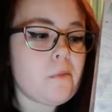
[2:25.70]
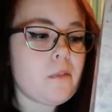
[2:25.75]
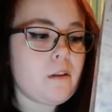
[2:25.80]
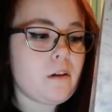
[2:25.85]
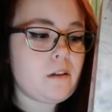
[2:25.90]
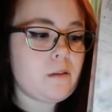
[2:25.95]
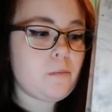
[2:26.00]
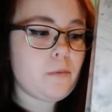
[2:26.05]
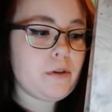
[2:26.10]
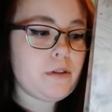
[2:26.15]

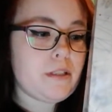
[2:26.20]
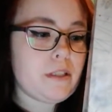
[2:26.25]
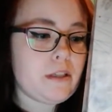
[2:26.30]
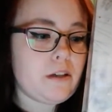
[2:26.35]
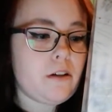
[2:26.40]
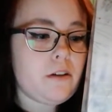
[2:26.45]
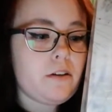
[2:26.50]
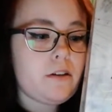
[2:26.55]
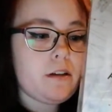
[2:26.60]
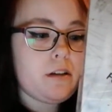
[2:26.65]
Looks pretty
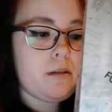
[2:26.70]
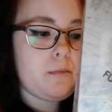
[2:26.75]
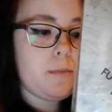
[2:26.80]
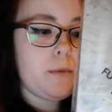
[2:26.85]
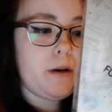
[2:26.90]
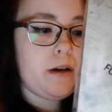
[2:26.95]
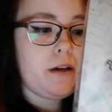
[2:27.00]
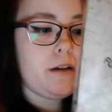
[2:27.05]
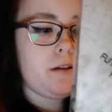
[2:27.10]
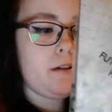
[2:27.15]
good. It's
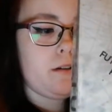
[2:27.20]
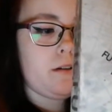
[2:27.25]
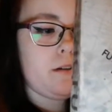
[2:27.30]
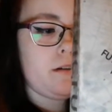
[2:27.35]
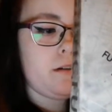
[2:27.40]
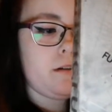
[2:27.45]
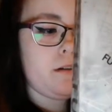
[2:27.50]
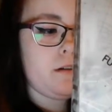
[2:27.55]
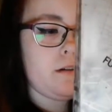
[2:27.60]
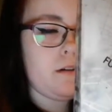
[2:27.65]
by
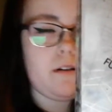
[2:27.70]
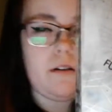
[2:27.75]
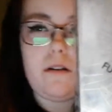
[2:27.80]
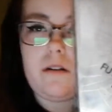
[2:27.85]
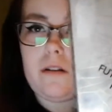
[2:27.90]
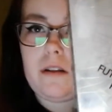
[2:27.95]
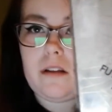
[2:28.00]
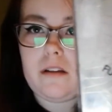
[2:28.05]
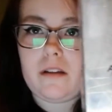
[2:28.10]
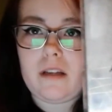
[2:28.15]

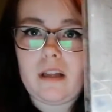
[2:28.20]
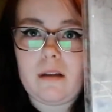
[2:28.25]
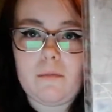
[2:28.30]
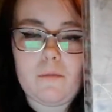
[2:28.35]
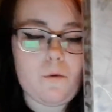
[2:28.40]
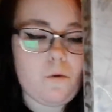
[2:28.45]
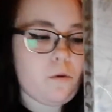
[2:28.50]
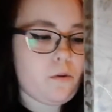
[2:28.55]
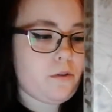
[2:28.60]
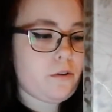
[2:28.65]
the same
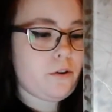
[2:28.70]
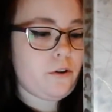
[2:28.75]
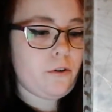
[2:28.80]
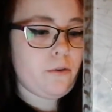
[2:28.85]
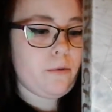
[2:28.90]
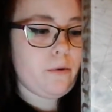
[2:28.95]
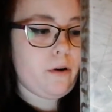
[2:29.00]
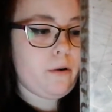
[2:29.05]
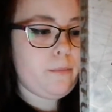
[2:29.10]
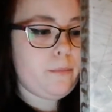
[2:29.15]
author
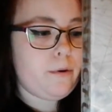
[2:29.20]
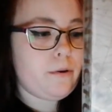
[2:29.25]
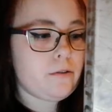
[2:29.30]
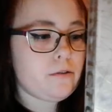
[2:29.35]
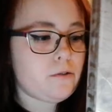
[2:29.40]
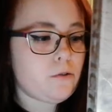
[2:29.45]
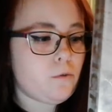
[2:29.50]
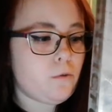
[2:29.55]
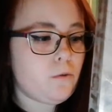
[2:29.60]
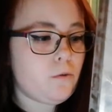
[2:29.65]
who wrote
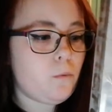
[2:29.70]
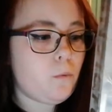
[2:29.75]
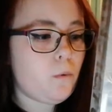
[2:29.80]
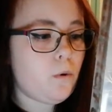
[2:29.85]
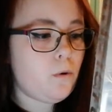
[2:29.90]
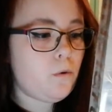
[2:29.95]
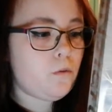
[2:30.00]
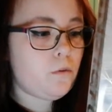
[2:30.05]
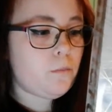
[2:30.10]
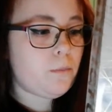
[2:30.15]
books called
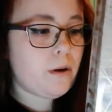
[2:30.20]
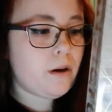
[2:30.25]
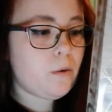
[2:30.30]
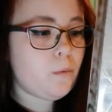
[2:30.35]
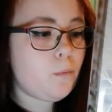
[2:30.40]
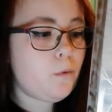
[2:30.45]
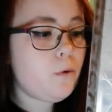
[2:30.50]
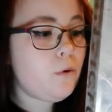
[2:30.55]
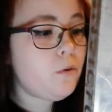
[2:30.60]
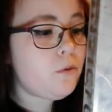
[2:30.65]
Wolf by
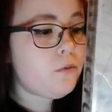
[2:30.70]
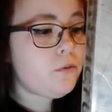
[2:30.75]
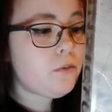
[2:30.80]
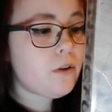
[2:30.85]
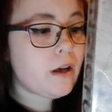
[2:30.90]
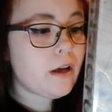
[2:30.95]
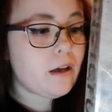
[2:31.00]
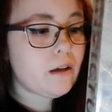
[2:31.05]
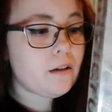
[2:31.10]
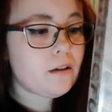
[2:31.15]
Wolf
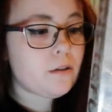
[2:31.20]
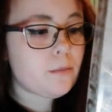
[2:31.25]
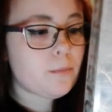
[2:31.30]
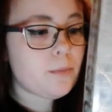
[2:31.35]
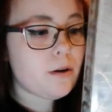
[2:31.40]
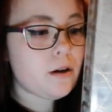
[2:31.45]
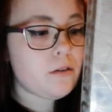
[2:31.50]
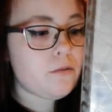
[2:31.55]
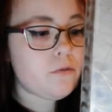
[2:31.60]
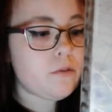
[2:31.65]
and
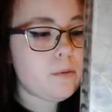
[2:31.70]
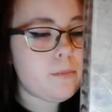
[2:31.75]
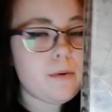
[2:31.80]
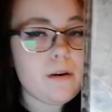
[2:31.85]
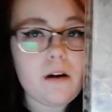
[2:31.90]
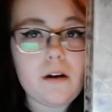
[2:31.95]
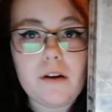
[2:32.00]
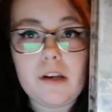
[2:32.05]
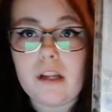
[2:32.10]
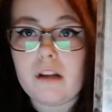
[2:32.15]
Blood for
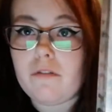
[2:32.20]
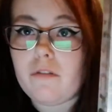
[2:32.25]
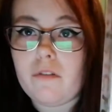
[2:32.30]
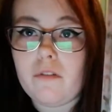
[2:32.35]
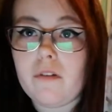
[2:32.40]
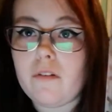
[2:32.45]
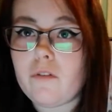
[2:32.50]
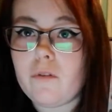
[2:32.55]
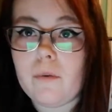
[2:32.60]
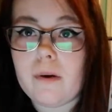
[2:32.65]
Blood, if
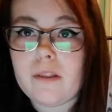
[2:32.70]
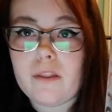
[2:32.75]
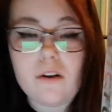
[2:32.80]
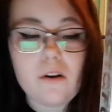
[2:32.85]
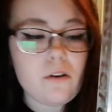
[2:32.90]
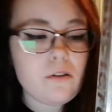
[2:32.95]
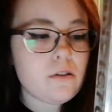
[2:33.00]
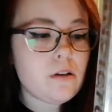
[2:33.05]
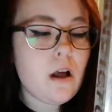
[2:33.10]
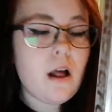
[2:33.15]
you've ever read
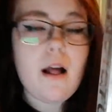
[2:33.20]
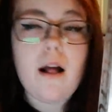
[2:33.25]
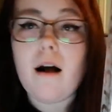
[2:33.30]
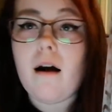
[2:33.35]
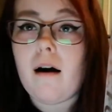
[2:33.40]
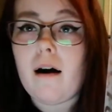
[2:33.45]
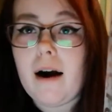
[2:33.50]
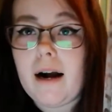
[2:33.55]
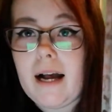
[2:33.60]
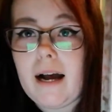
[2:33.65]
those.
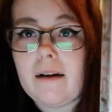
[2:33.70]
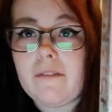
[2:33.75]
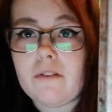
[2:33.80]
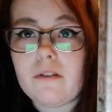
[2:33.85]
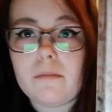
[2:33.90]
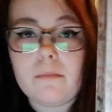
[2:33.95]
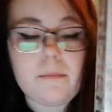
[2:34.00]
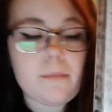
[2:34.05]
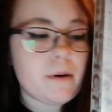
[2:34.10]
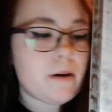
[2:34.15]
I
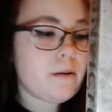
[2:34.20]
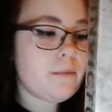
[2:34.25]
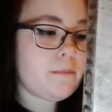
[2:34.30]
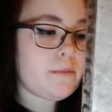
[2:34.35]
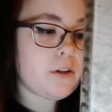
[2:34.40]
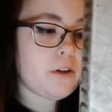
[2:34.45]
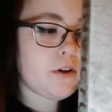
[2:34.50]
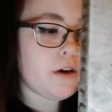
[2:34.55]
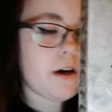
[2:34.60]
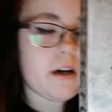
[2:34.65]
haven't, but
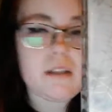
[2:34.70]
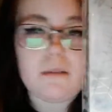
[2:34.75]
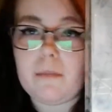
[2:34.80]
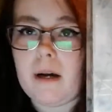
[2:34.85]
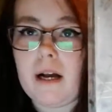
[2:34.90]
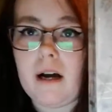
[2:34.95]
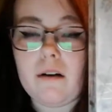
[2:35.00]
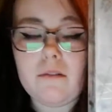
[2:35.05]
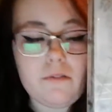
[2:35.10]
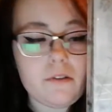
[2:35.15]
you guys
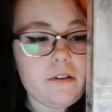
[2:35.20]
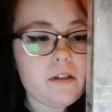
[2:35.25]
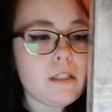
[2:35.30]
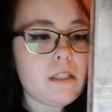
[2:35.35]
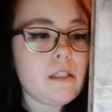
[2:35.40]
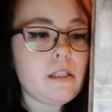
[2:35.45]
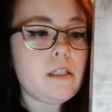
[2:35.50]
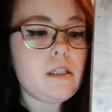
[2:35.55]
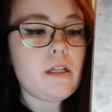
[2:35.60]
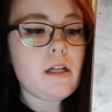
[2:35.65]
might have.
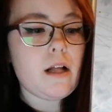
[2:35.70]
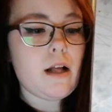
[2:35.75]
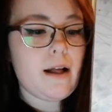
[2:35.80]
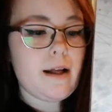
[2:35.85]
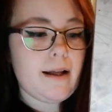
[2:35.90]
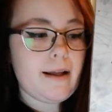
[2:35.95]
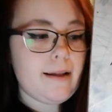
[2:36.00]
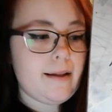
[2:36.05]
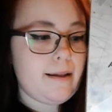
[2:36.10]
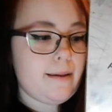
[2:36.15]

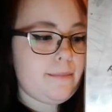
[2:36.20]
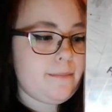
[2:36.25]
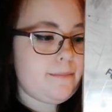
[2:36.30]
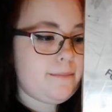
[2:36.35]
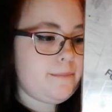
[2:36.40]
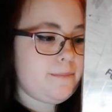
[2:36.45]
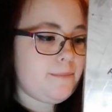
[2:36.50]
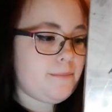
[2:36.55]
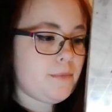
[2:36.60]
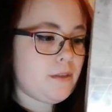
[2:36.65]

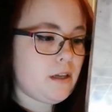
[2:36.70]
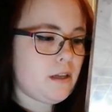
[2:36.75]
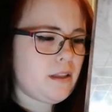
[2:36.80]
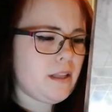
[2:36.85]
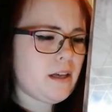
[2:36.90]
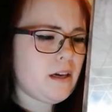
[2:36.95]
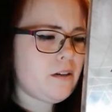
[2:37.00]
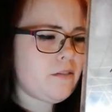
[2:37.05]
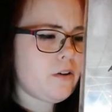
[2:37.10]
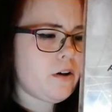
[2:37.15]
I
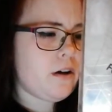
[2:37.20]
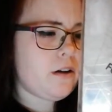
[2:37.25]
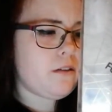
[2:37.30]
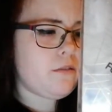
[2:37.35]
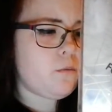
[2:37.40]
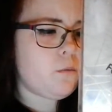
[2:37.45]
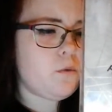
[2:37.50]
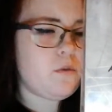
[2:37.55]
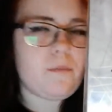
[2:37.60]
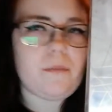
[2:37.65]
think I've heard
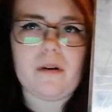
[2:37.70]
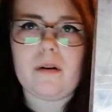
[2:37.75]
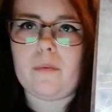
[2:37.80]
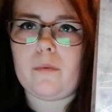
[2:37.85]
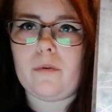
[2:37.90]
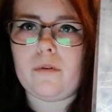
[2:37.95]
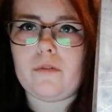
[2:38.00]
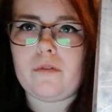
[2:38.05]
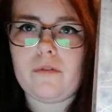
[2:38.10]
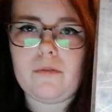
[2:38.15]
of Wolf by
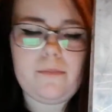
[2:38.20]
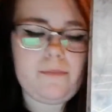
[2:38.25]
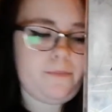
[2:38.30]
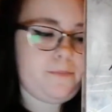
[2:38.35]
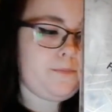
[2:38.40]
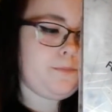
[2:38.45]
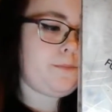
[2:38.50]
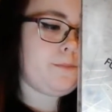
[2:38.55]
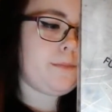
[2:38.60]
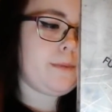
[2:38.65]
Wolf,
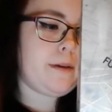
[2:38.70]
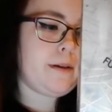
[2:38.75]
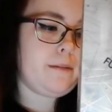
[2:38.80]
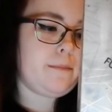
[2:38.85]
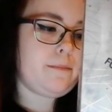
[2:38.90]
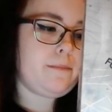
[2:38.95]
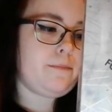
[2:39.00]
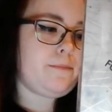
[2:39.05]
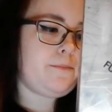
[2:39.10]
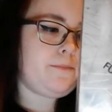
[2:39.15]
but
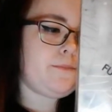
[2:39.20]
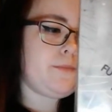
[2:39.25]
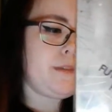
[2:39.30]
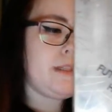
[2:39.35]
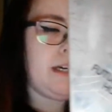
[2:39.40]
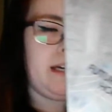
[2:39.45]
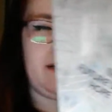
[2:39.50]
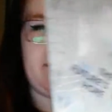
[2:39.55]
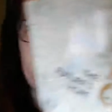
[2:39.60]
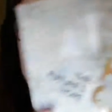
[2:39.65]

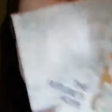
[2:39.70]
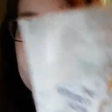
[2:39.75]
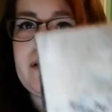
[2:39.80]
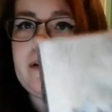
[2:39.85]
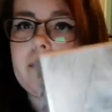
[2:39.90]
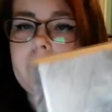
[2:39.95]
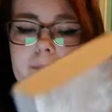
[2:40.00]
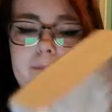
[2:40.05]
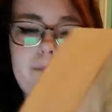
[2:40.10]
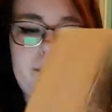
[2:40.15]
I haven't read it.